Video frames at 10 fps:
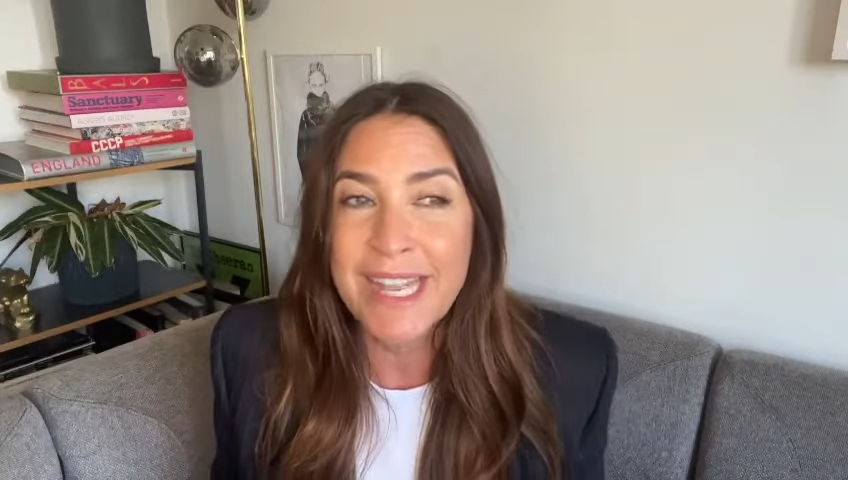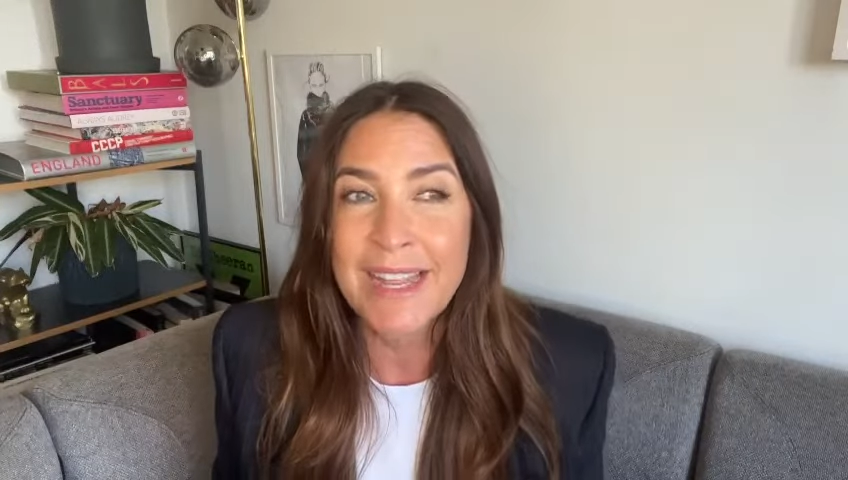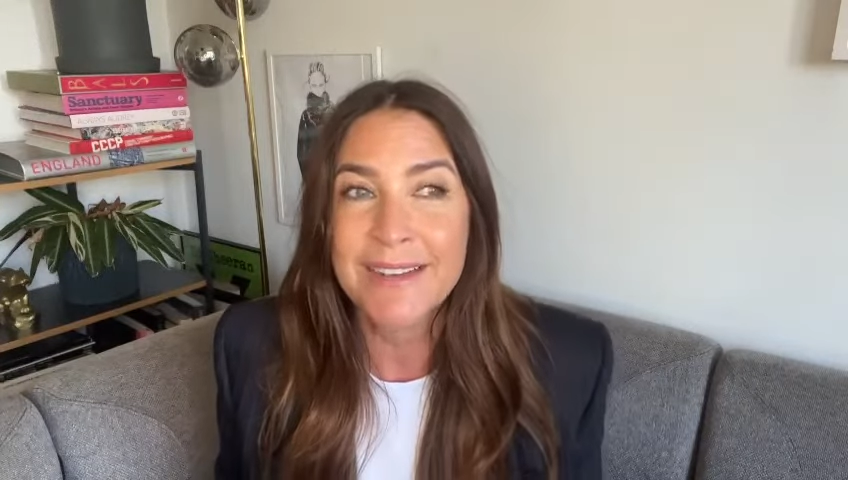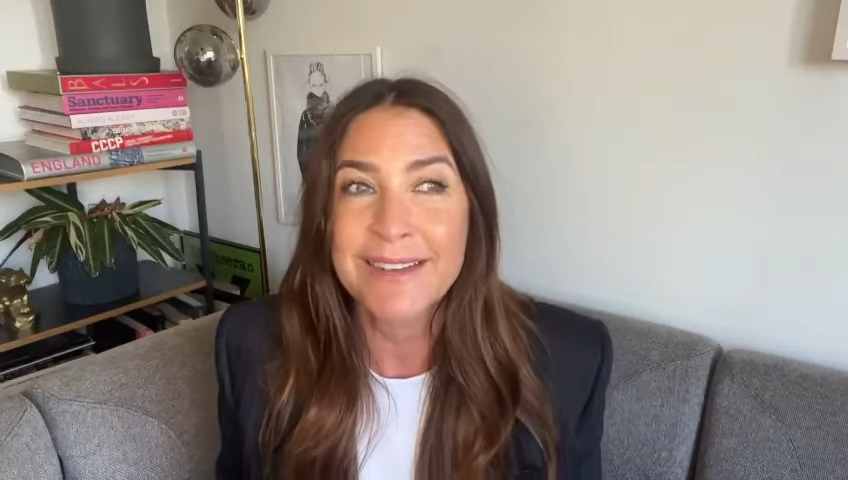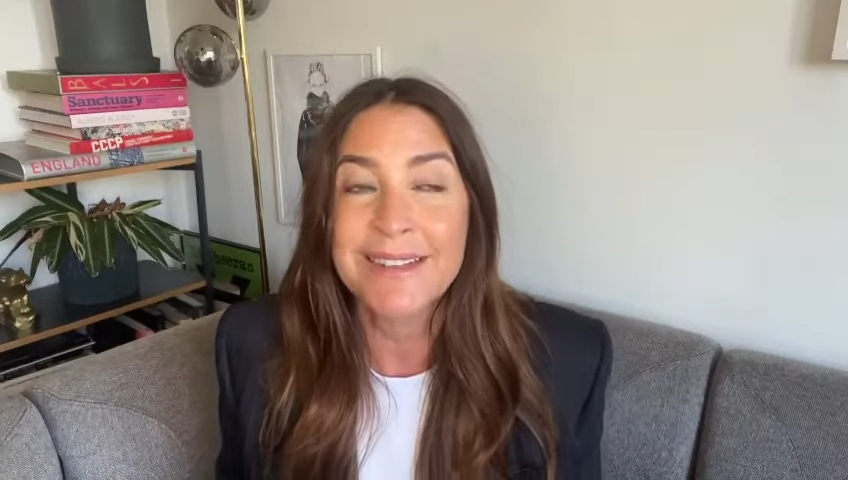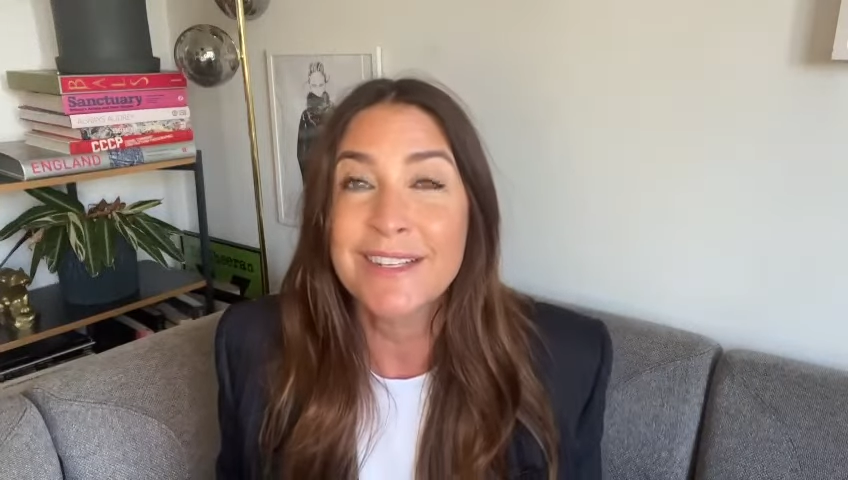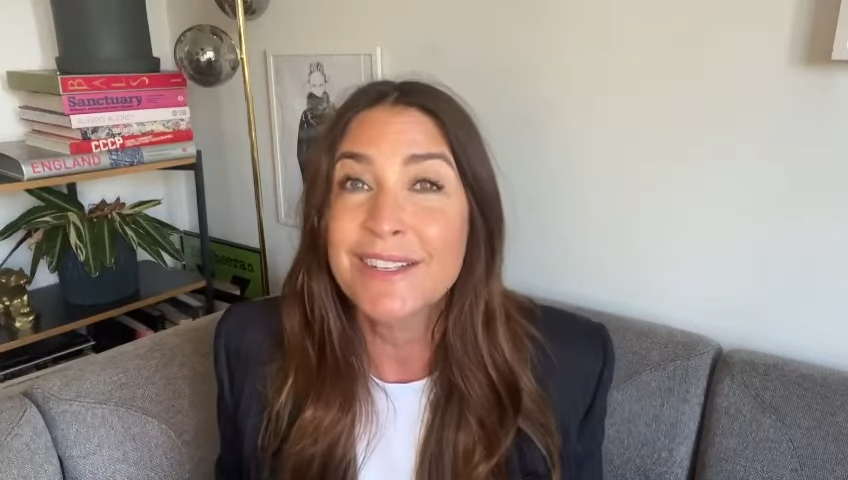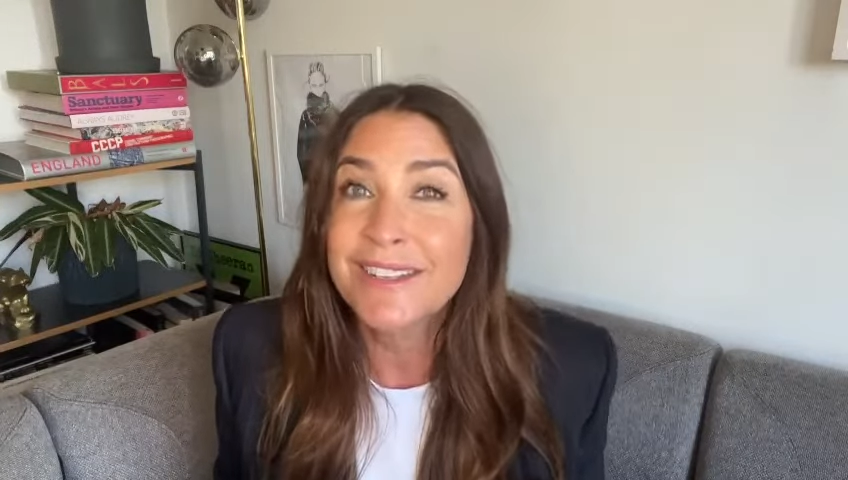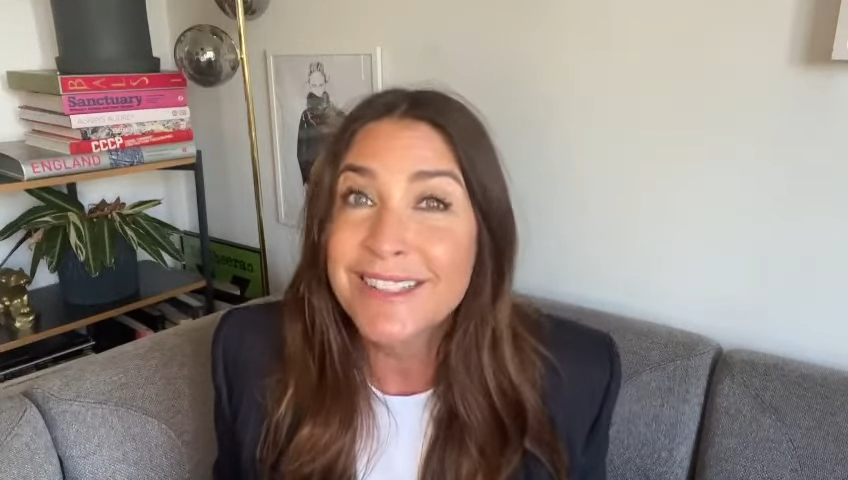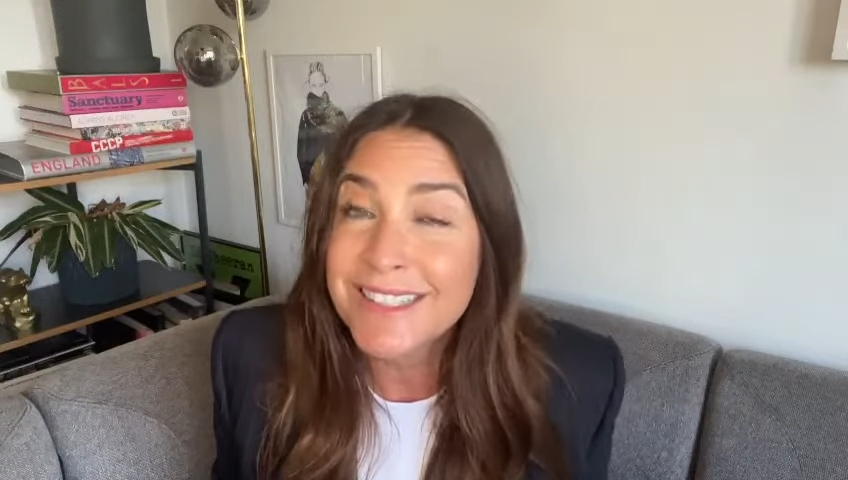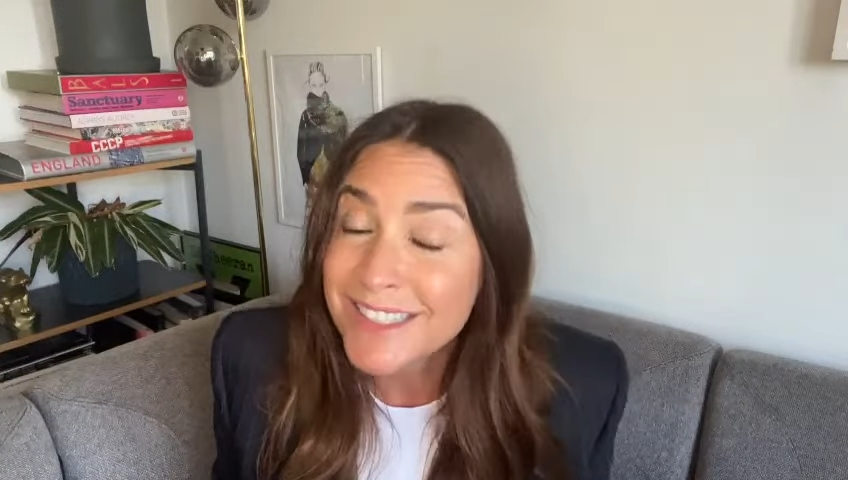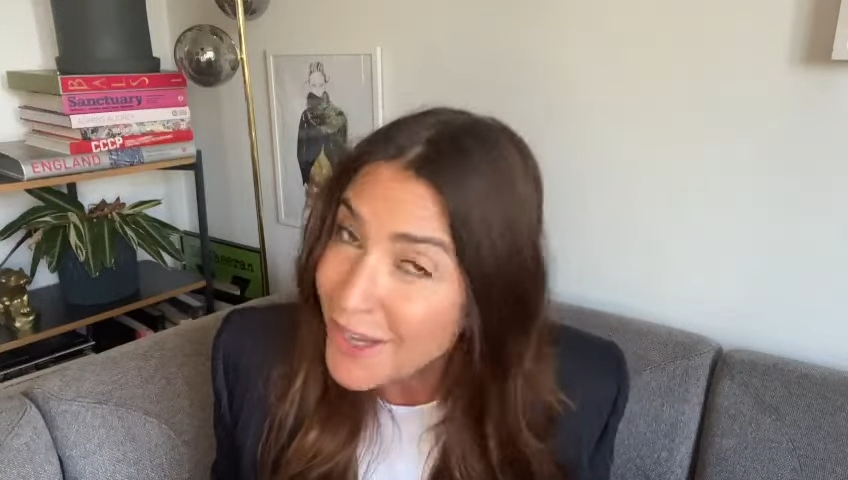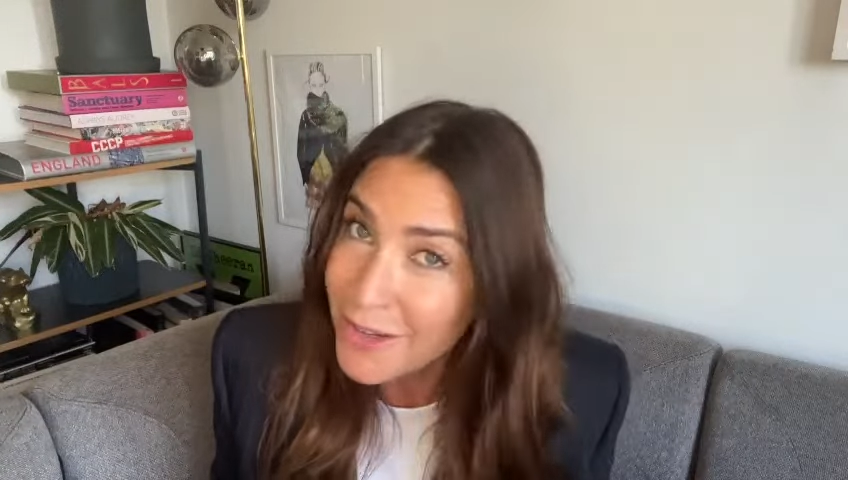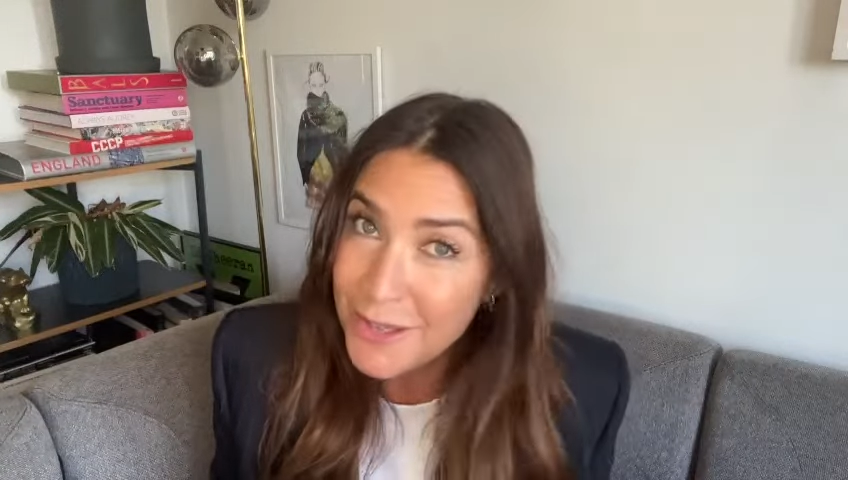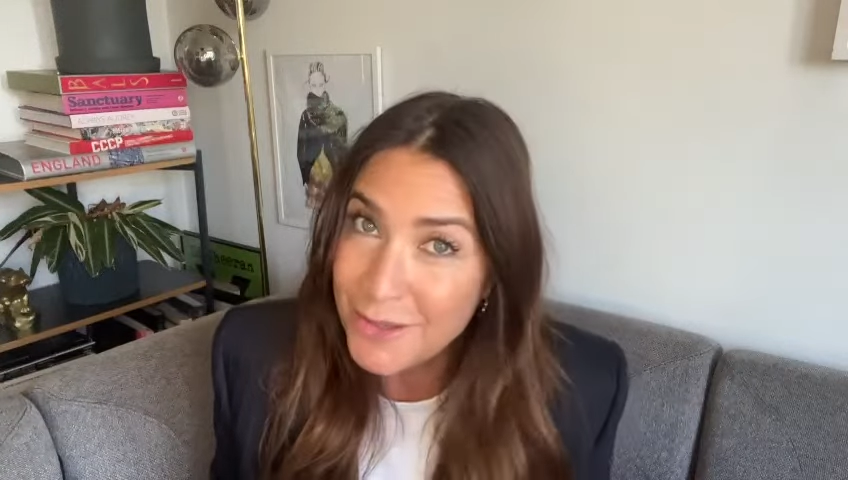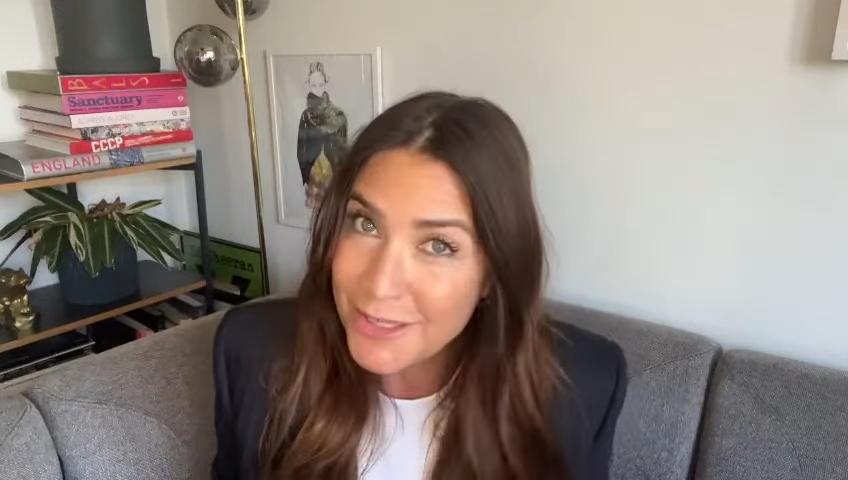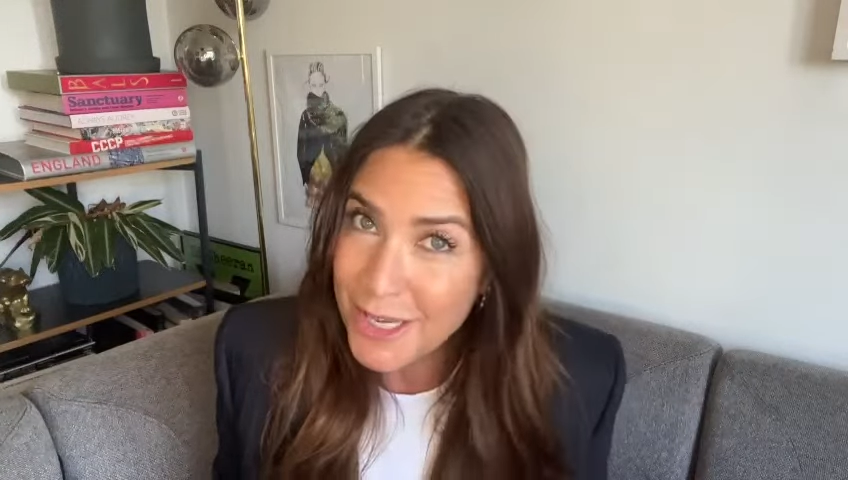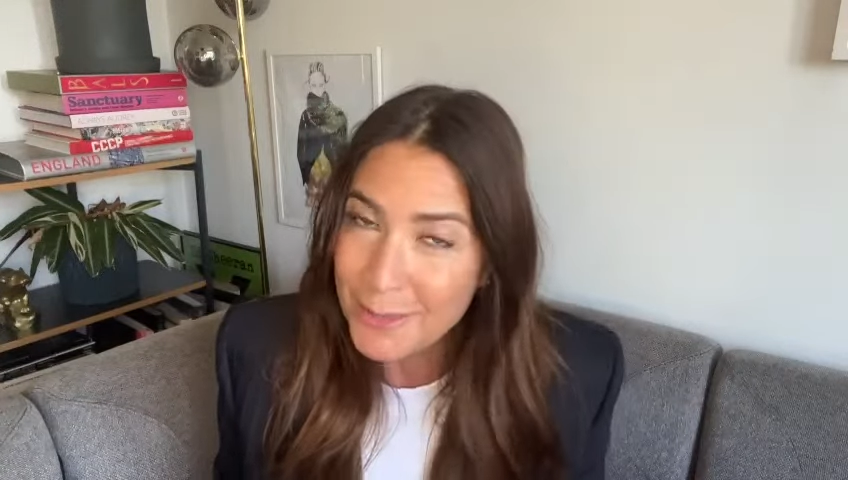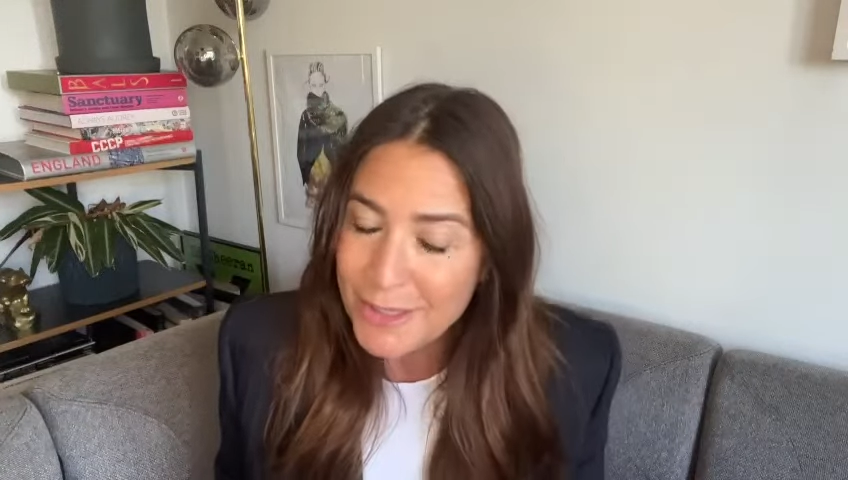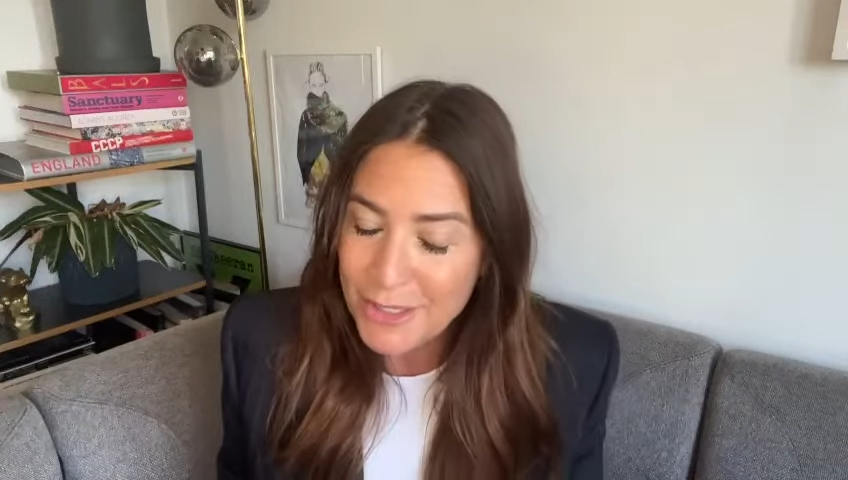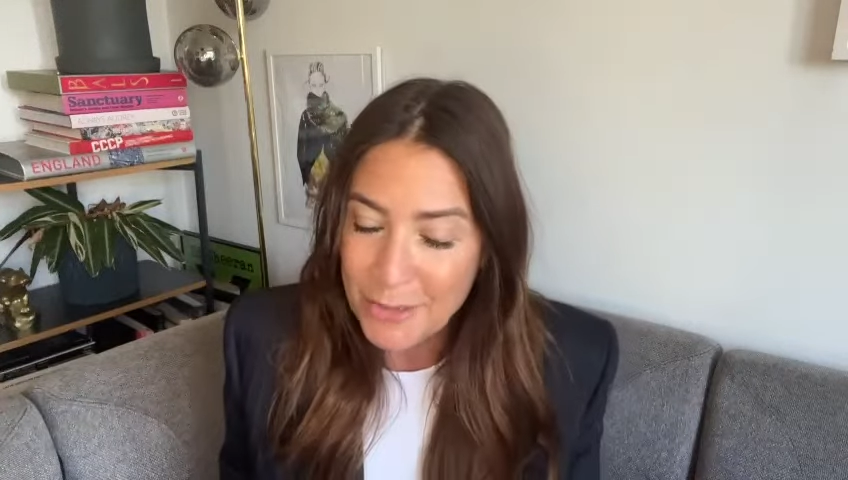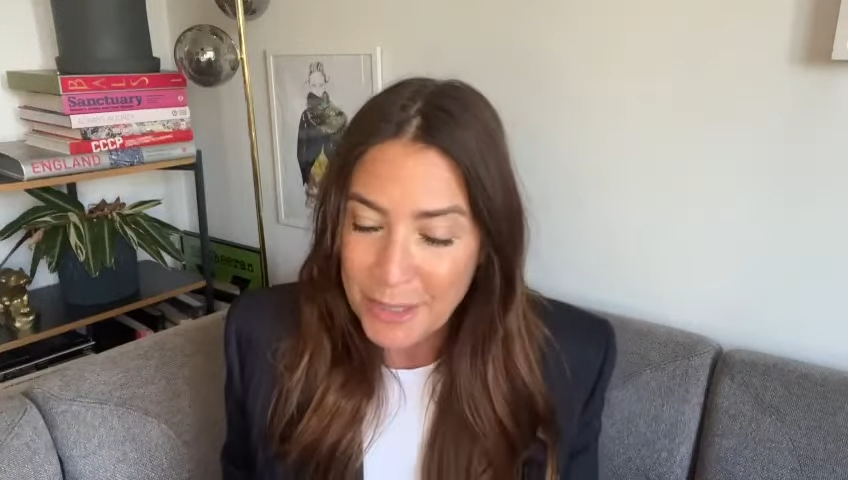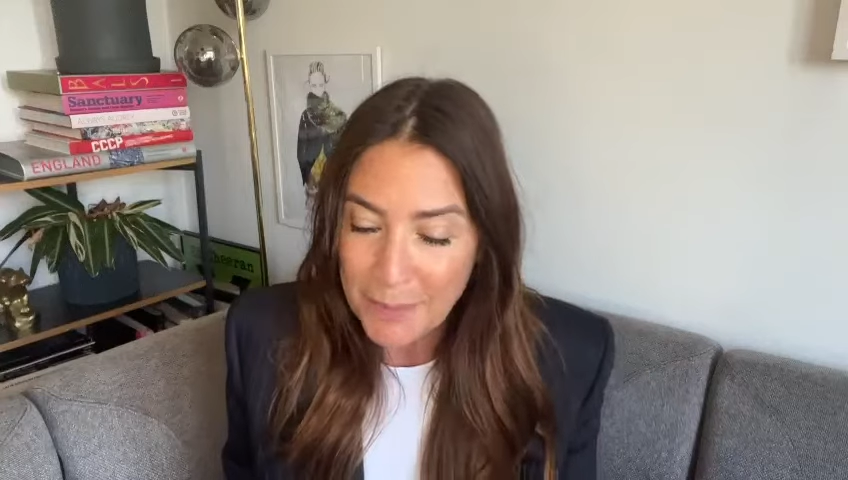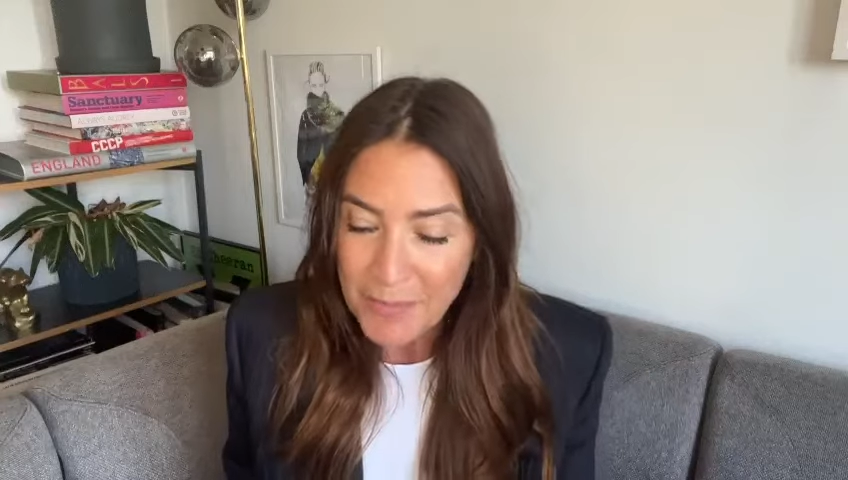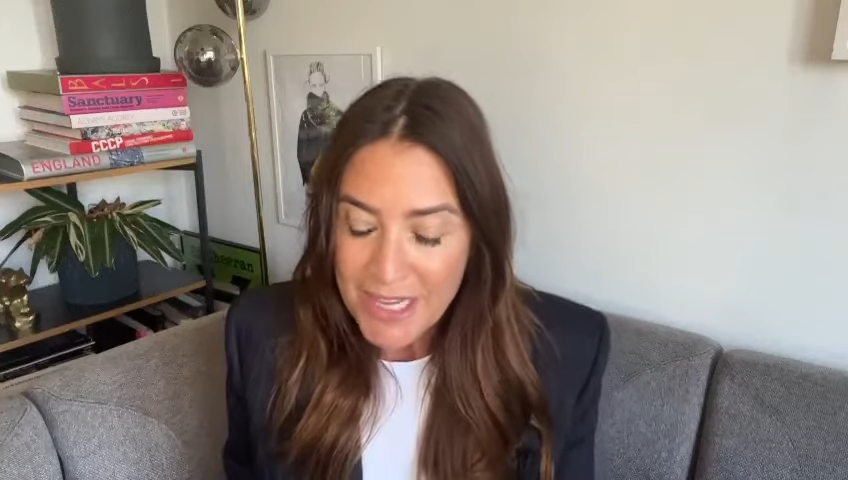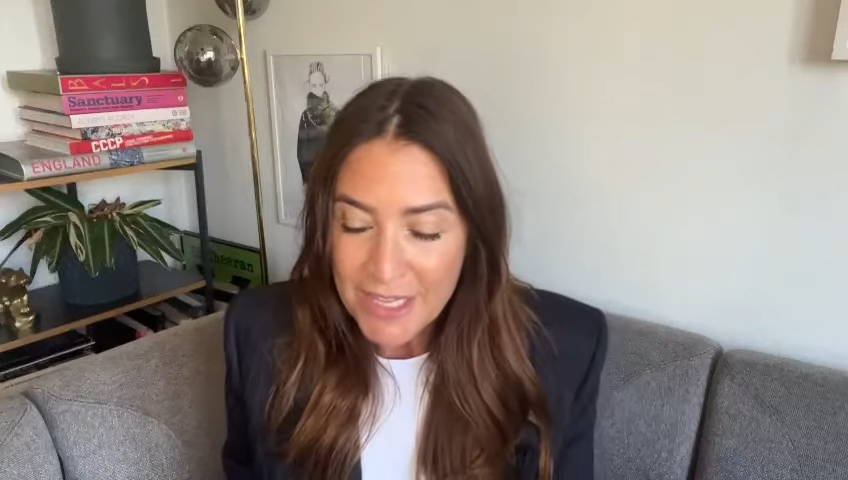and certainly not as time consuming.